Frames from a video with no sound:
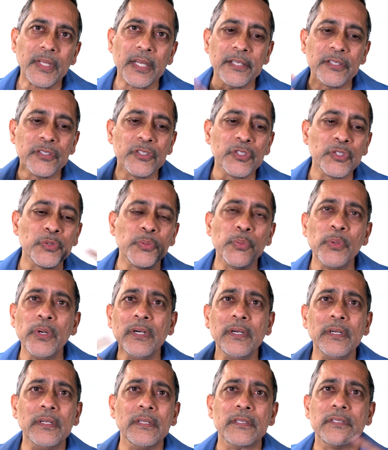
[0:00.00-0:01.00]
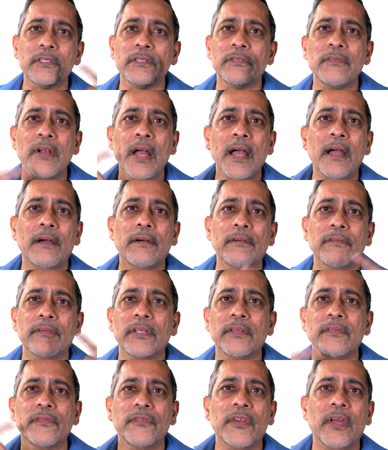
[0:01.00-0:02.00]
It swirls
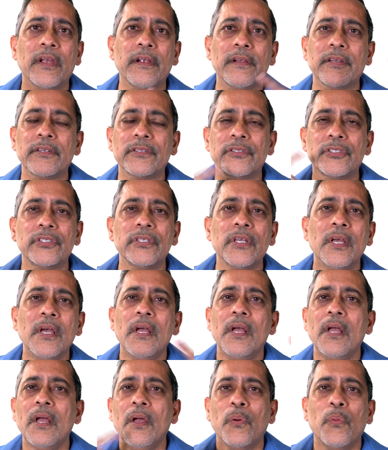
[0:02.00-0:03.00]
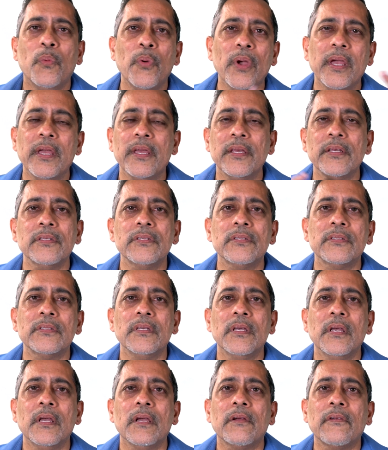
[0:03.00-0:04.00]
around in various ways,